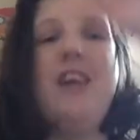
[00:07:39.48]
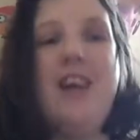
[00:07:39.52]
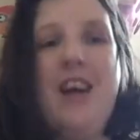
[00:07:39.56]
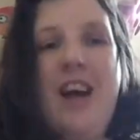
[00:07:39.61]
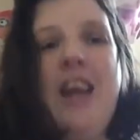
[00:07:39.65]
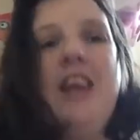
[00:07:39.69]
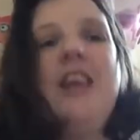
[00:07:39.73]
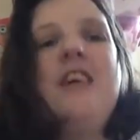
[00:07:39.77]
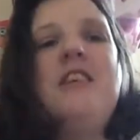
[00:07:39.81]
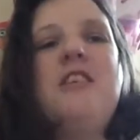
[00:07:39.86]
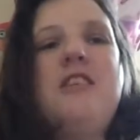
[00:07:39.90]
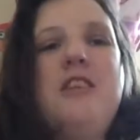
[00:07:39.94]

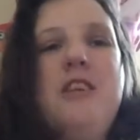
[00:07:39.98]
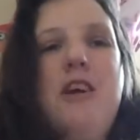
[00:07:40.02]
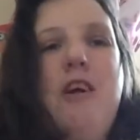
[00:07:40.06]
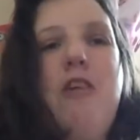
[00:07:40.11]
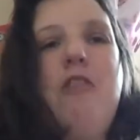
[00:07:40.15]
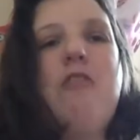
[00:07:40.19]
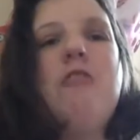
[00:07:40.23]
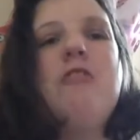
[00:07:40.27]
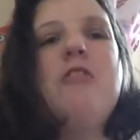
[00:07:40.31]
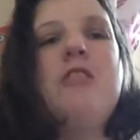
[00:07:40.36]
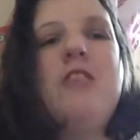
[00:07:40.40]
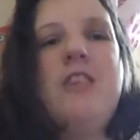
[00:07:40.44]
Alice
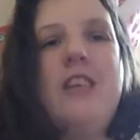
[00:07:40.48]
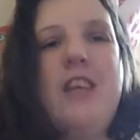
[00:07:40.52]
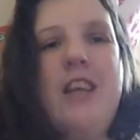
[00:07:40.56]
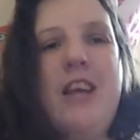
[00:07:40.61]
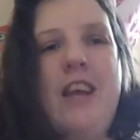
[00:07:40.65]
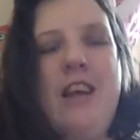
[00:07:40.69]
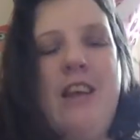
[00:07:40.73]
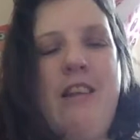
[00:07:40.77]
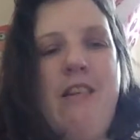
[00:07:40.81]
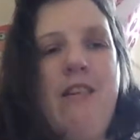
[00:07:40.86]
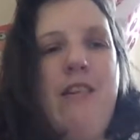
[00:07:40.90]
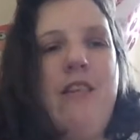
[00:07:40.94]
Nokes
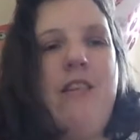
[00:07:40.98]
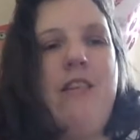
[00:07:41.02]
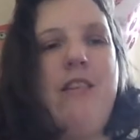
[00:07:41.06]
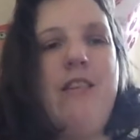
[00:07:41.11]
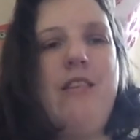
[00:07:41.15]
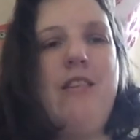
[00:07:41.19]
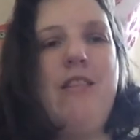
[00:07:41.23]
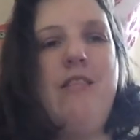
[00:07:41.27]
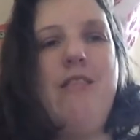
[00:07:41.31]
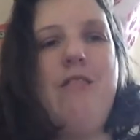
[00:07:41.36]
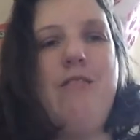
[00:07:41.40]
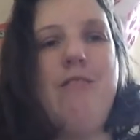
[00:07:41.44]

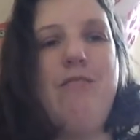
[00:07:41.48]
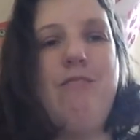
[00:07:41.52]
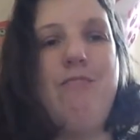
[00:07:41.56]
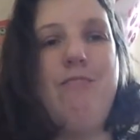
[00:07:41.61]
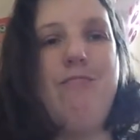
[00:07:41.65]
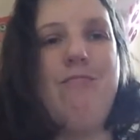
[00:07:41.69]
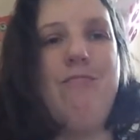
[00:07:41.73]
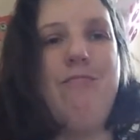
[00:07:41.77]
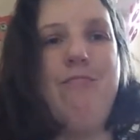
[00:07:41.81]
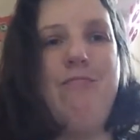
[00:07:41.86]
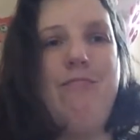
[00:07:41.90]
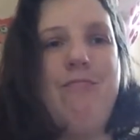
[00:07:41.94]
is
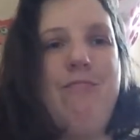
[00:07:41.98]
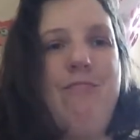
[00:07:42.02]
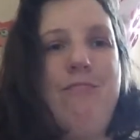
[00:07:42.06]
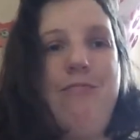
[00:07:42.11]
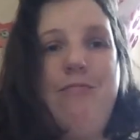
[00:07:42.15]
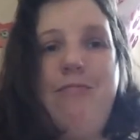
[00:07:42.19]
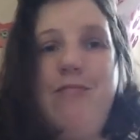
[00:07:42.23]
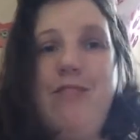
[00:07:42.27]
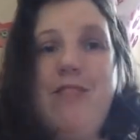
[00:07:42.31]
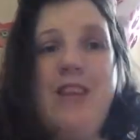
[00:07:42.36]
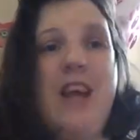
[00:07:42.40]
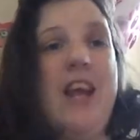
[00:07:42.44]

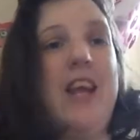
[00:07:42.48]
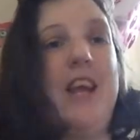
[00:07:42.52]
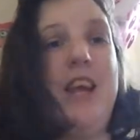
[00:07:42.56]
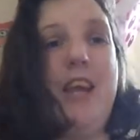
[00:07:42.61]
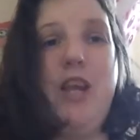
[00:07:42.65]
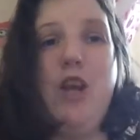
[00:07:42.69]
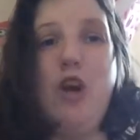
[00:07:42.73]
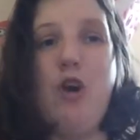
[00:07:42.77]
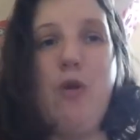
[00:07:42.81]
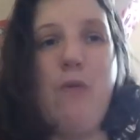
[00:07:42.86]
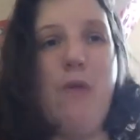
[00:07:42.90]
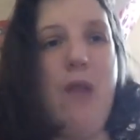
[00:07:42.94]

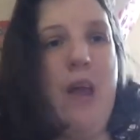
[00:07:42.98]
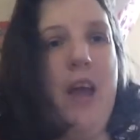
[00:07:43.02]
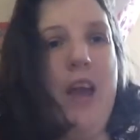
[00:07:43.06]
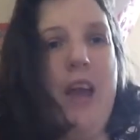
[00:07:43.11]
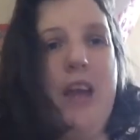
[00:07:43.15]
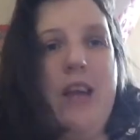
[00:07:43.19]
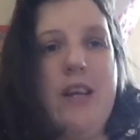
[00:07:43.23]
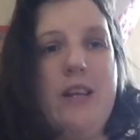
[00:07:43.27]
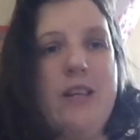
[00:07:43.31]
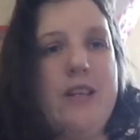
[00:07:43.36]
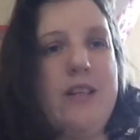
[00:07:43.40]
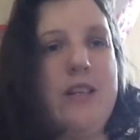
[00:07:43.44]
taking your
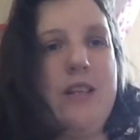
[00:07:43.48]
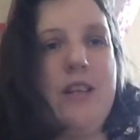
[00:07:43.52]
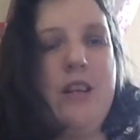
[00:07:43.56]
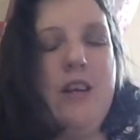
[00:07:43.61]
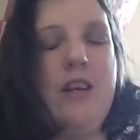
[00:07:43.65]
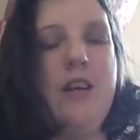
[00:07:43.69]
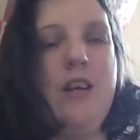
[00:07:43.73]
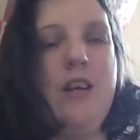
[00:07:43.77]
place.